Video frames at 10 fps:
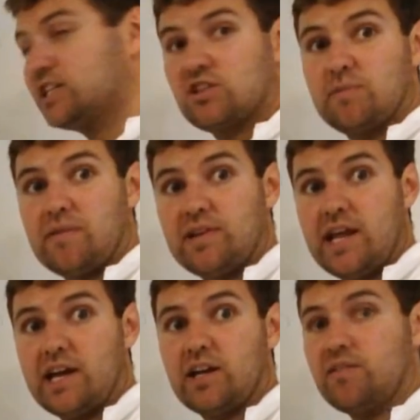each of them have a
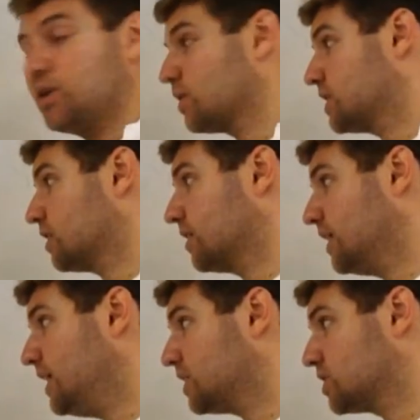negative. You notice here,
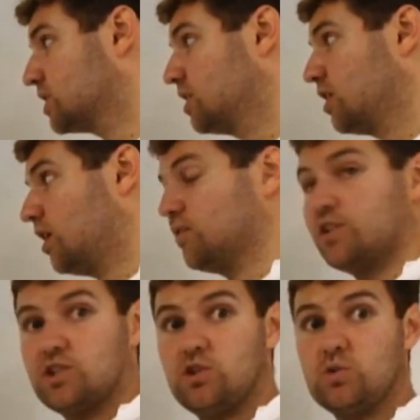each of
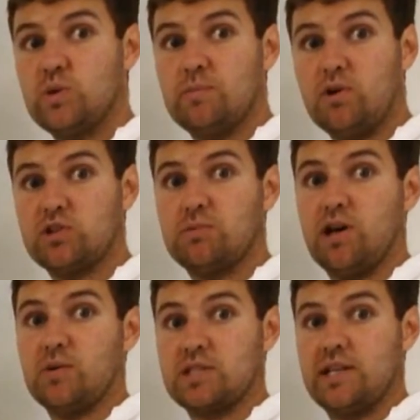the 2 we
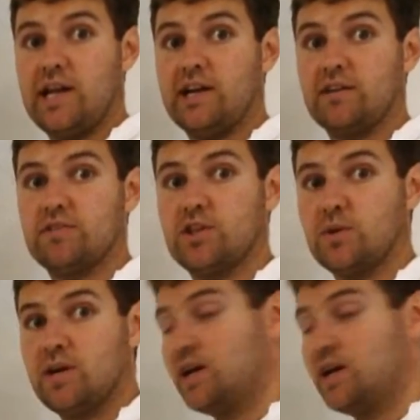multiplied was a negative 2.